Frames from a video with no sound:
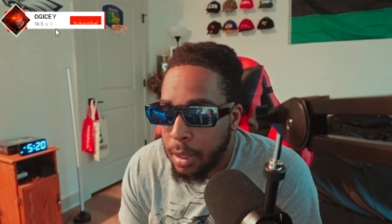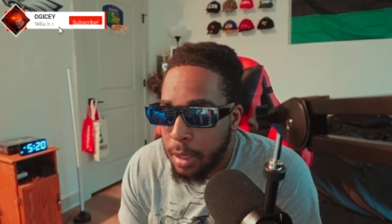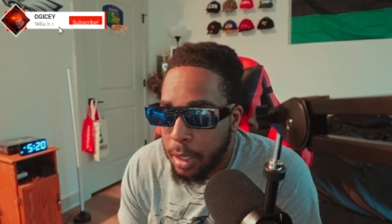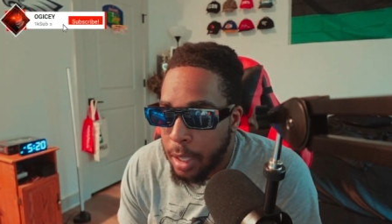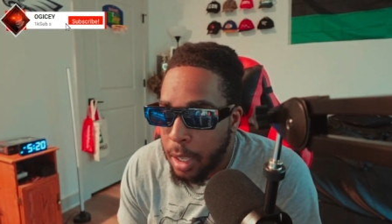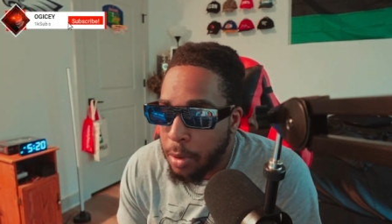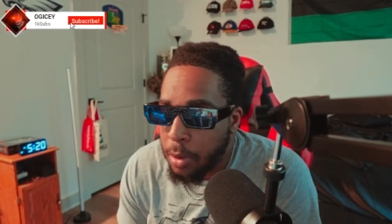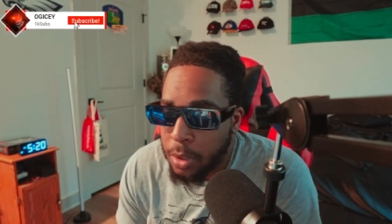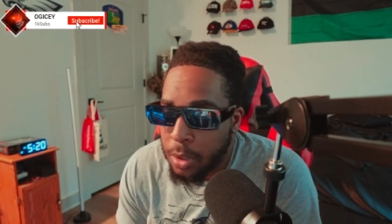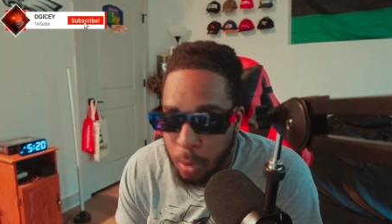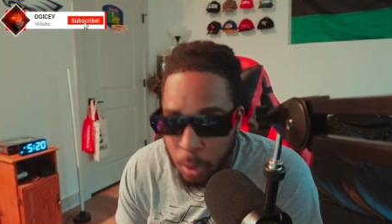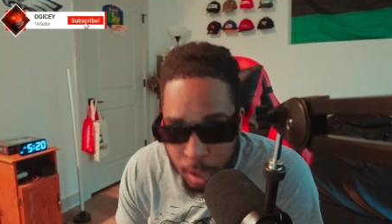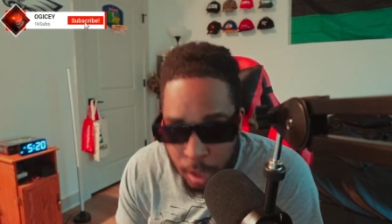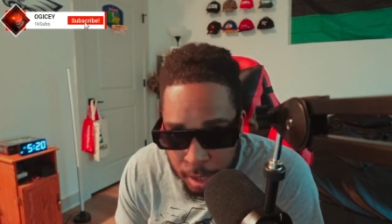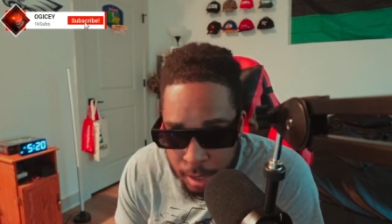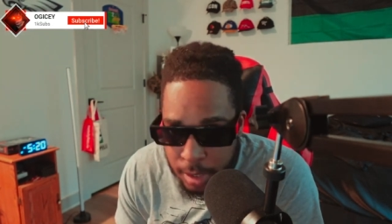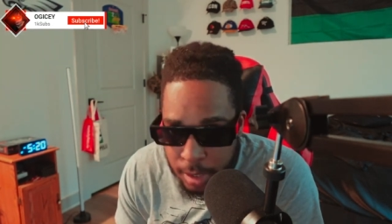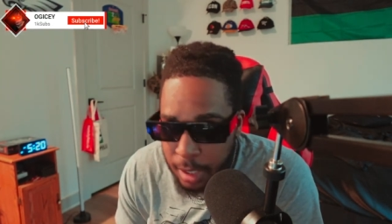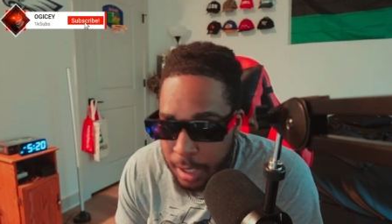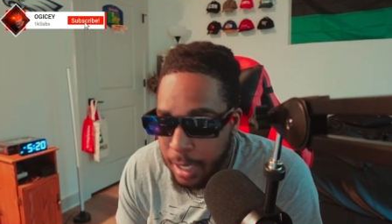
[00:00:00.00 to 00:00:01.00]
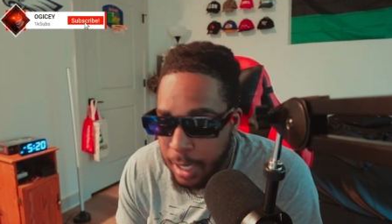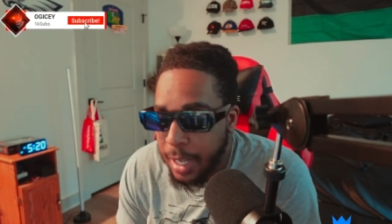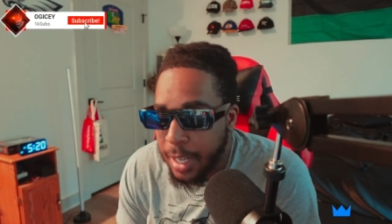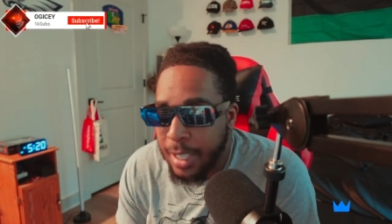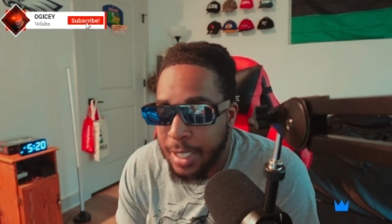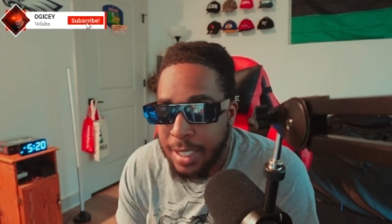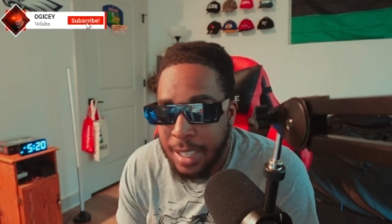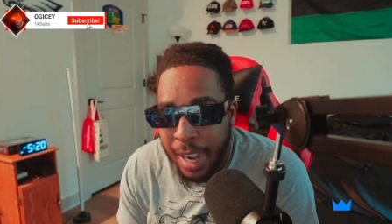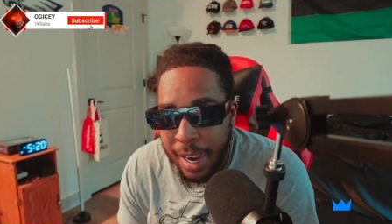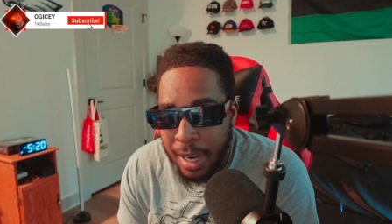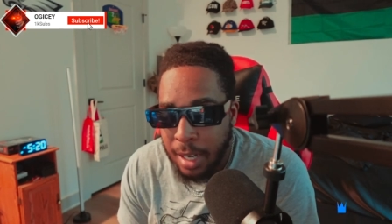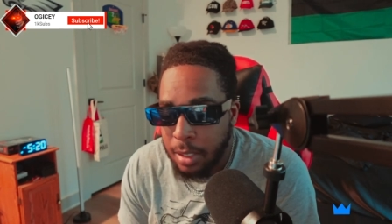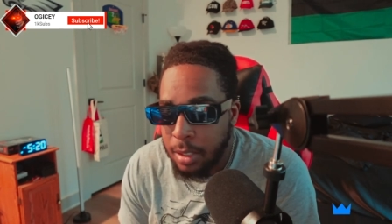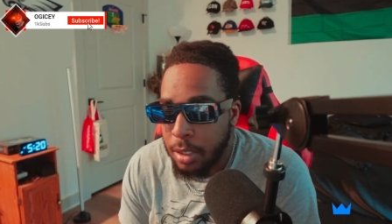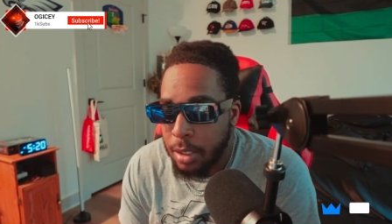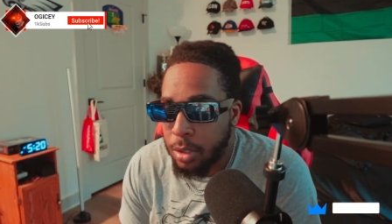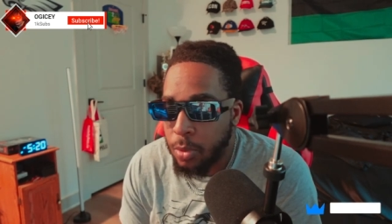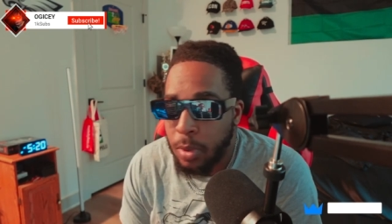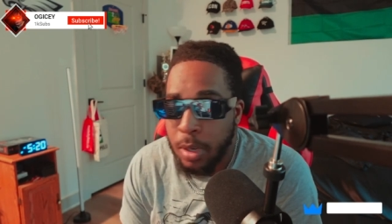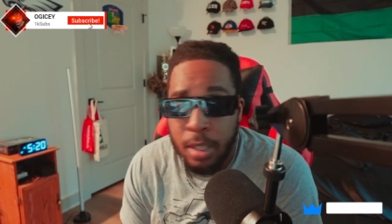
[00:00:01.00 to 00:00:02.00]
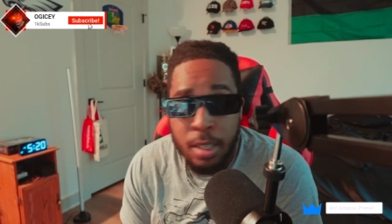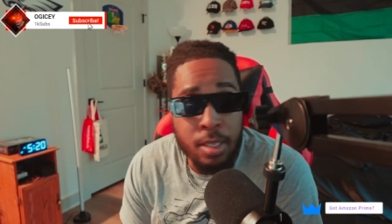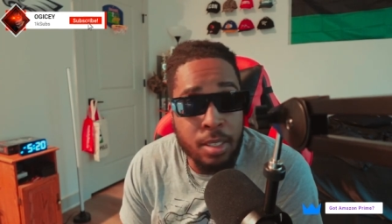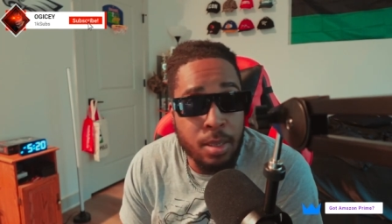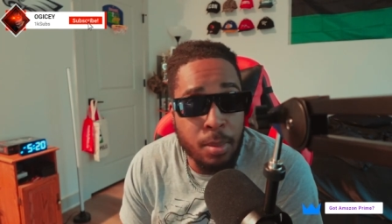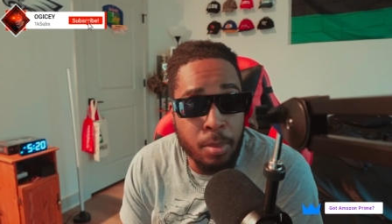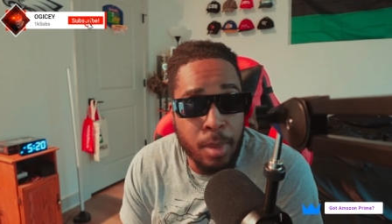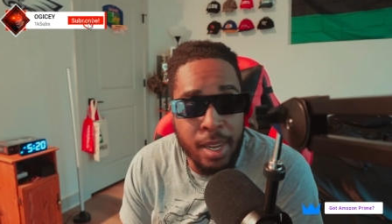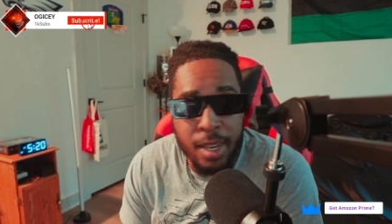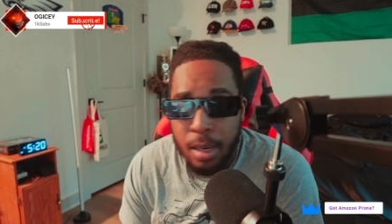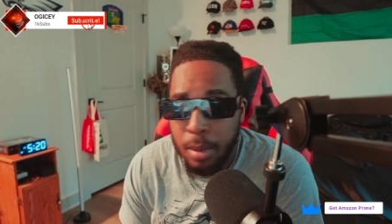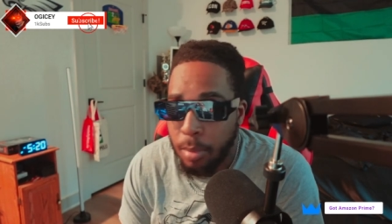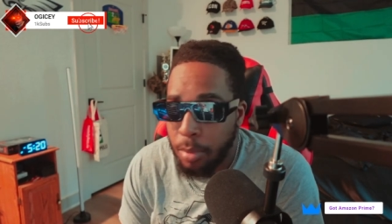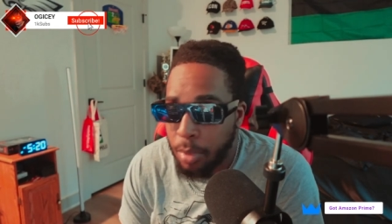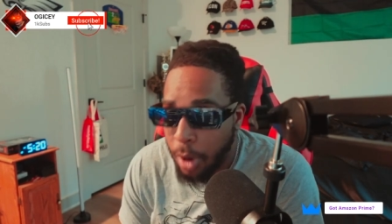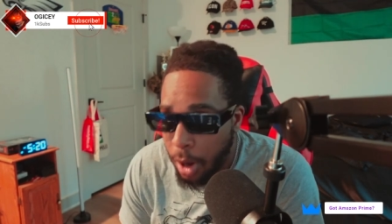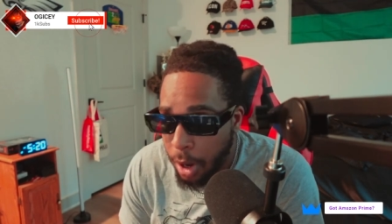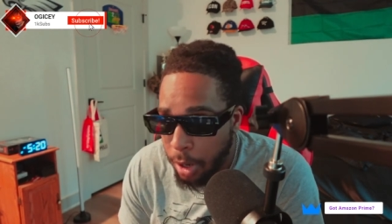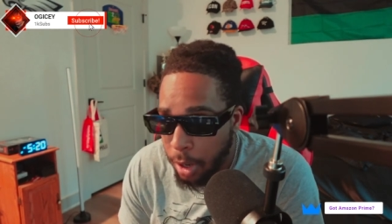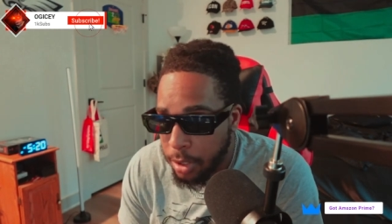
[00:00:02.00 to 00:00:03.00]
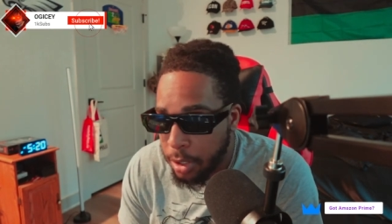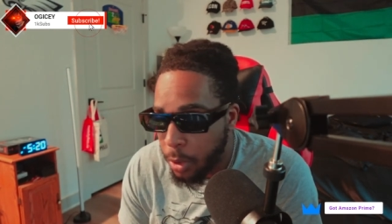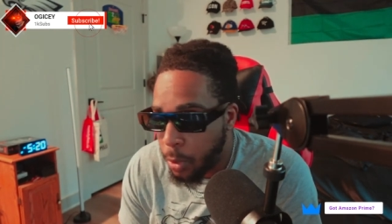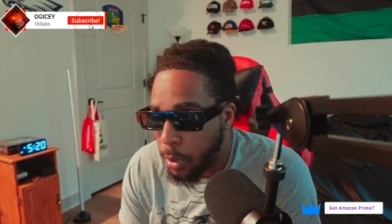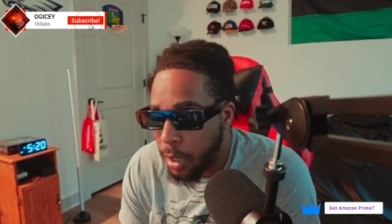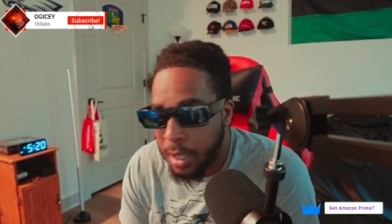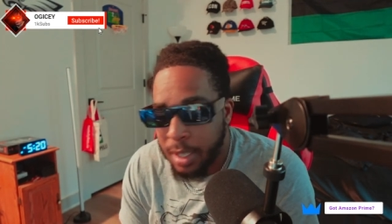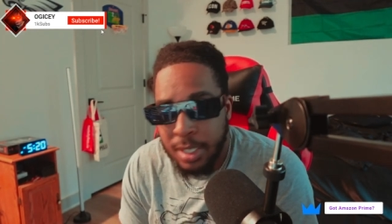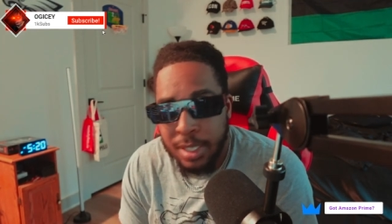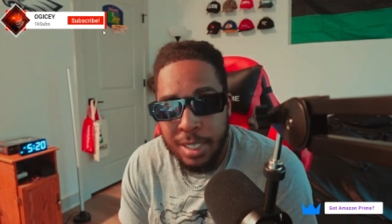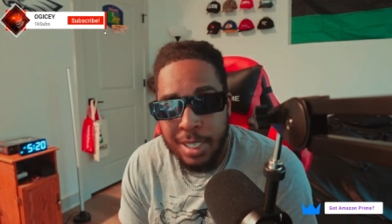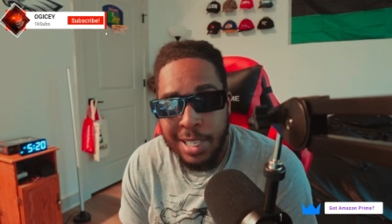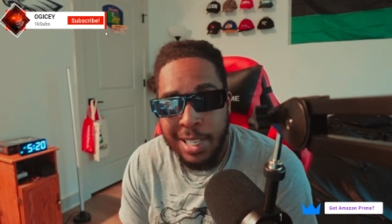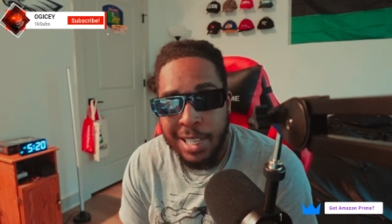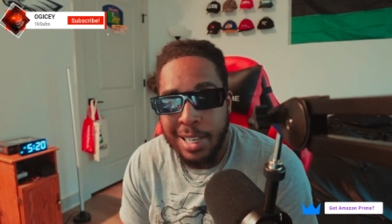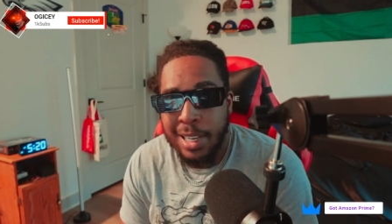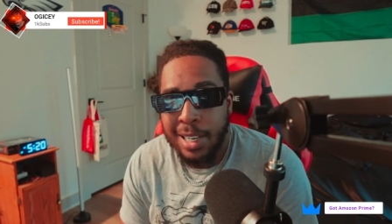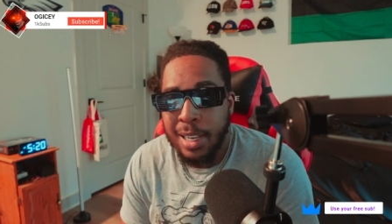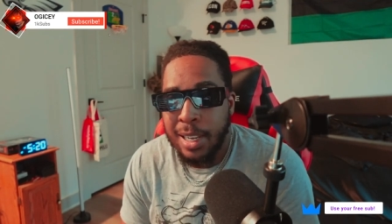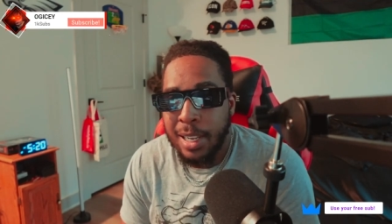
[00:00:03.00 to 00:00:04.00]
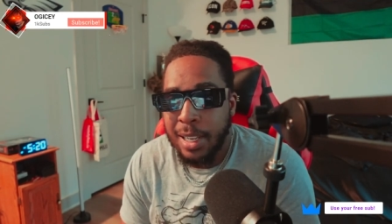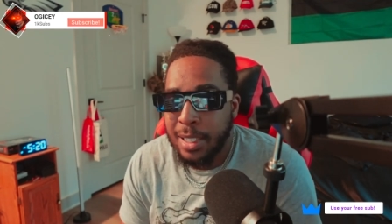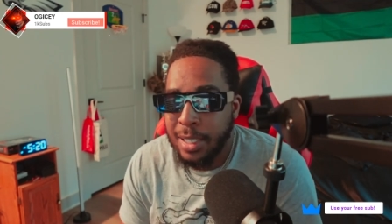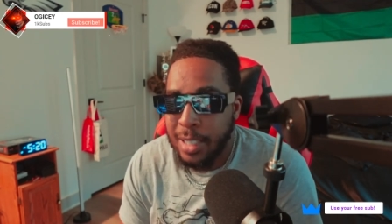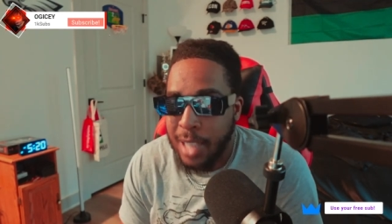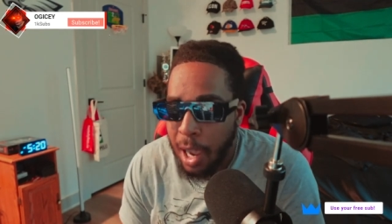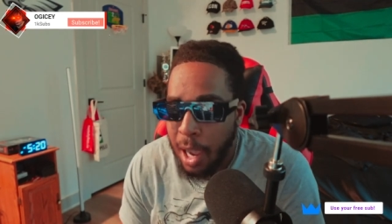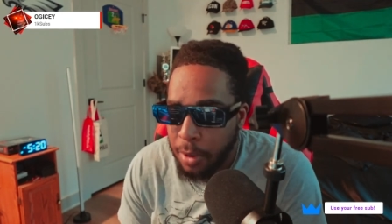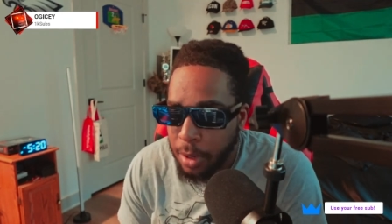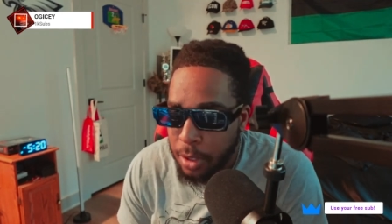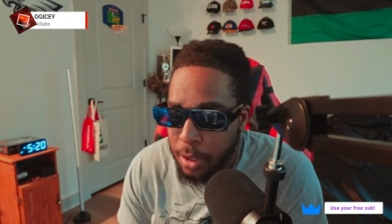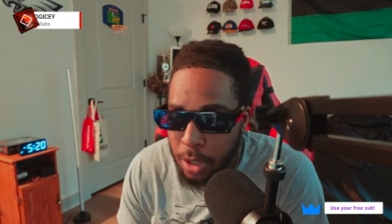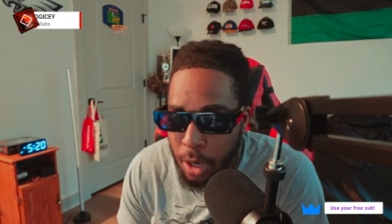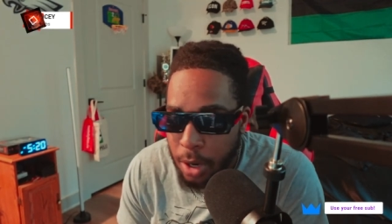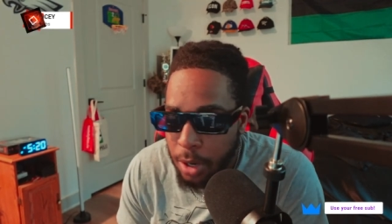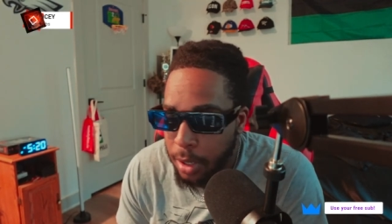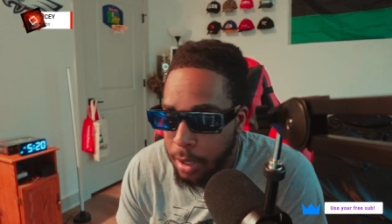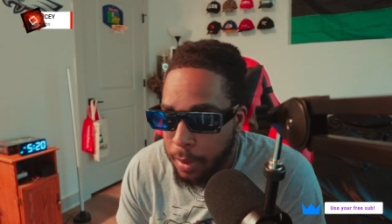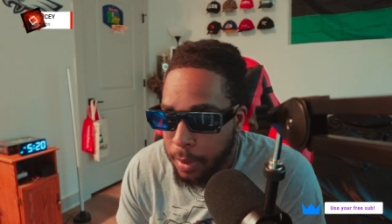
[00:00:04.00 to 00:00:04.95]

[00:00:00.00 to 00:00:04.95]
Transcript: that was willing to get in tight, was willing to make it a brawl, to willing to get down and dirty.